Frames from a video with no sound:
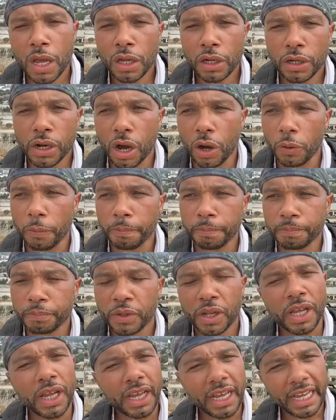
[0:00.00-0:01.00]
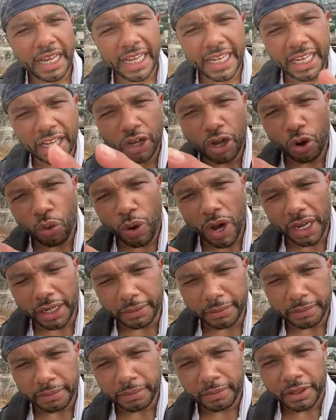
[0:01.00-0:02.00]
No, he can go what?
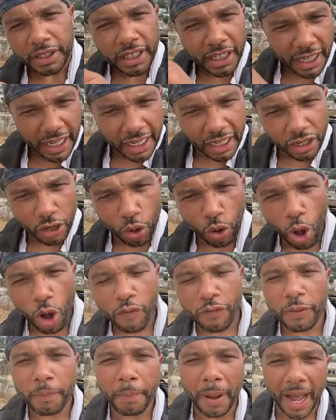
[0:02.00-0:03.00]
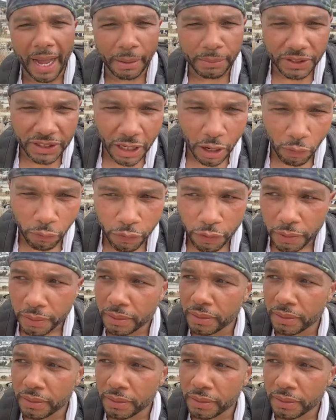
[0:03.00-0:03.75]
He can go off by himself